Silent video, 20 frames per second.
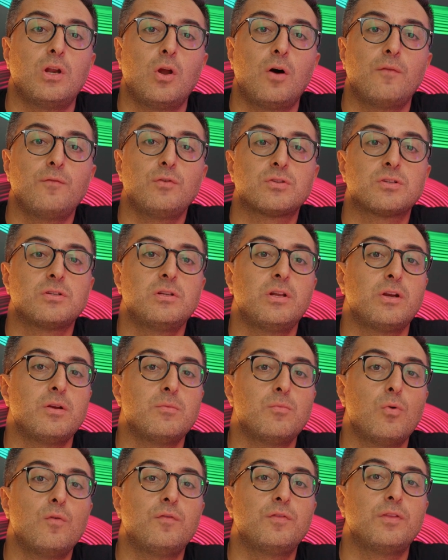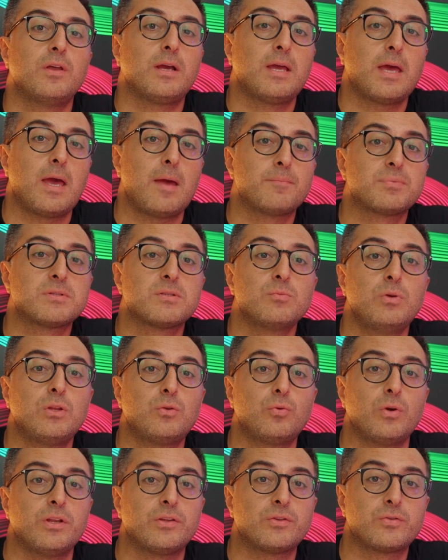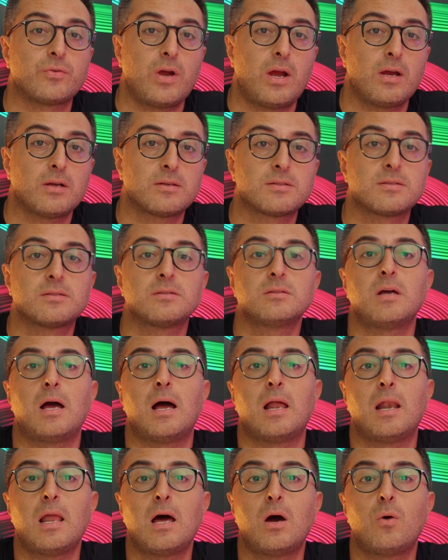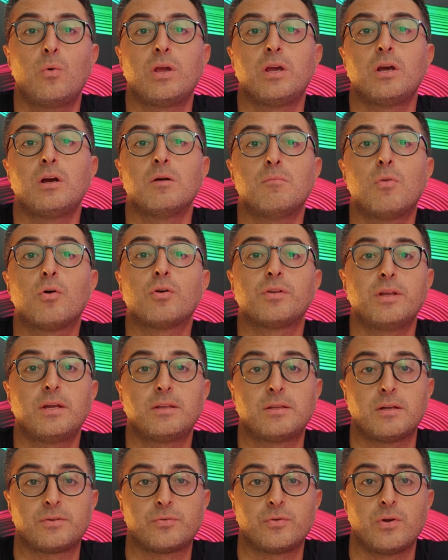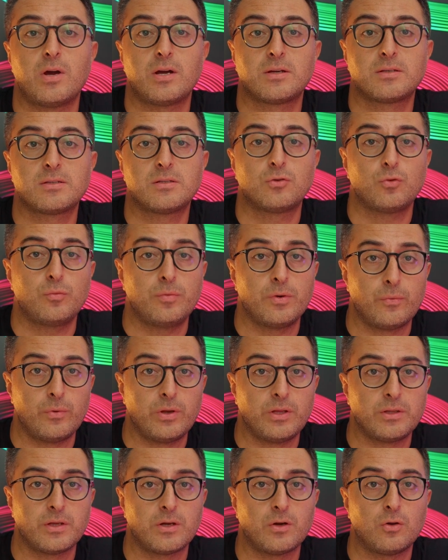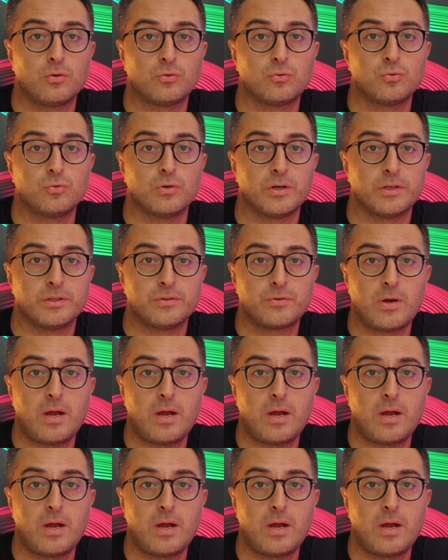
will obviously remove the gaps between tracks, allowing more data tracks to be written onto a